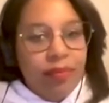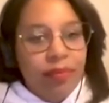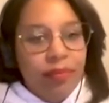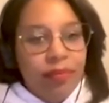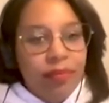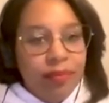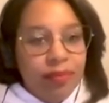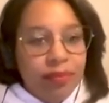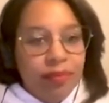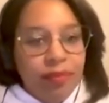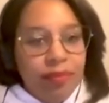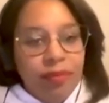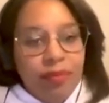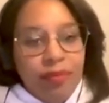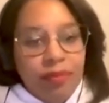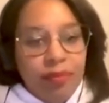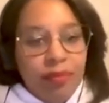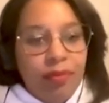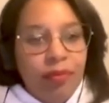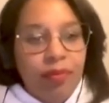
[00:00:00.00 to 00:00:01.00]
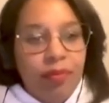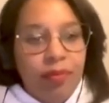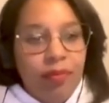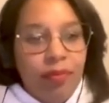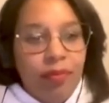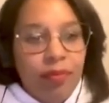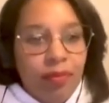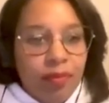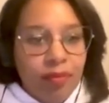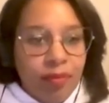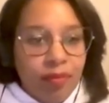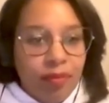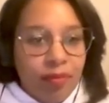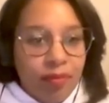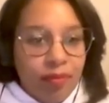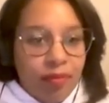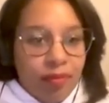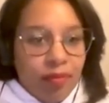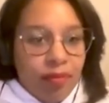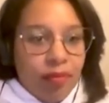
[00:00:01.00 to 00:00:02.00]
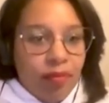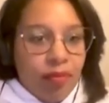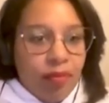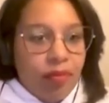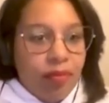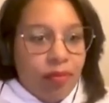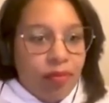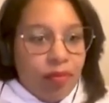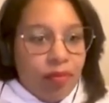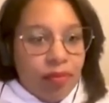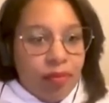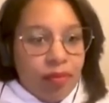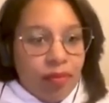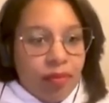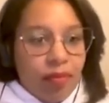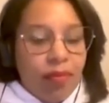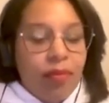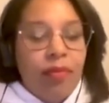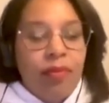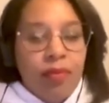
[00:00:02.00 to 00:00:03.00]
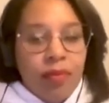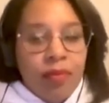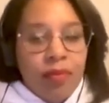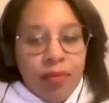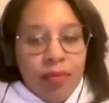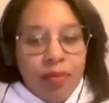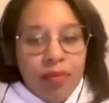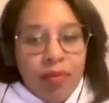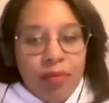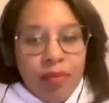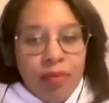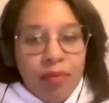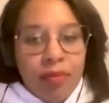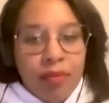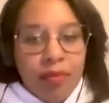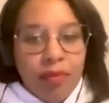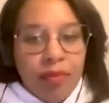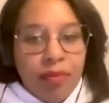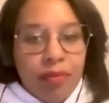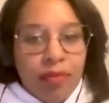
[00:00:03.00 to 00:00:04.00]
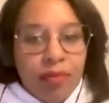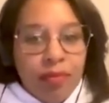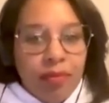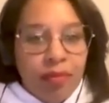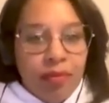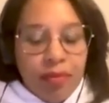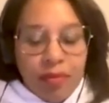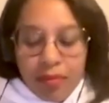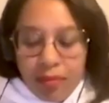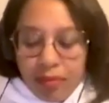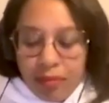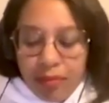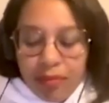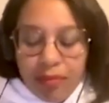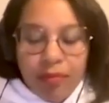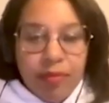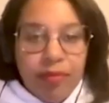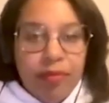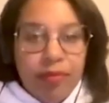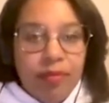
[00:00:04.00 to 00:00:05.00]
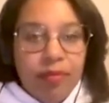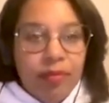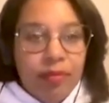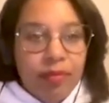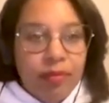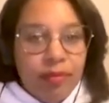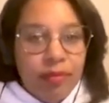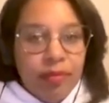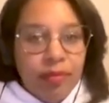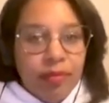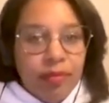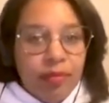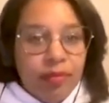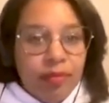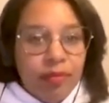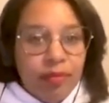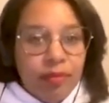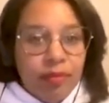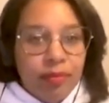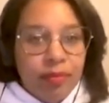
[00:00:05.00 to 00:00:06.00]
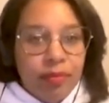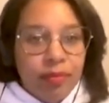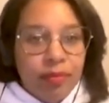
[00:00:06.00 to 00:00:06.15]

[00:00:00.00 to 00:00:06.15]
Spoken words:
No words are spoken by the person on screen.